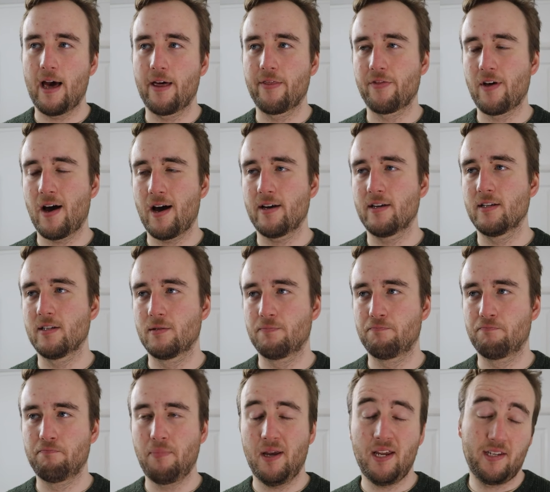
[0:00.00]
And that is
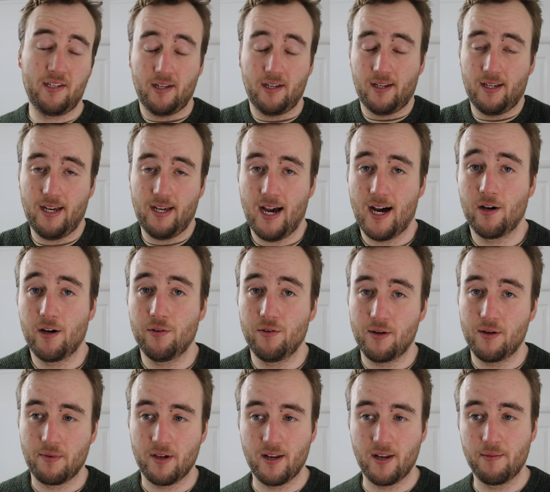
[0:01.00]
basically how
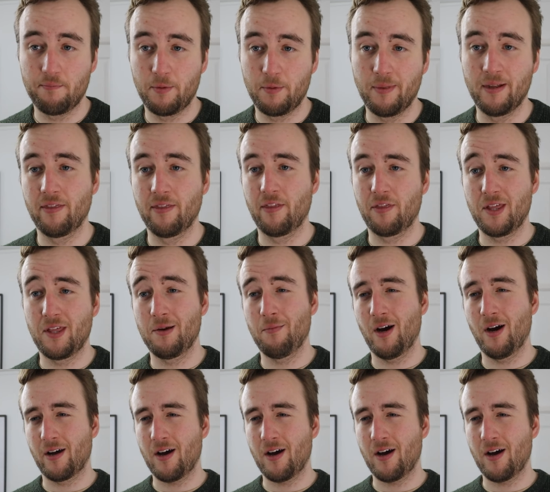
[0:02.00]
I'm going to implement the theme.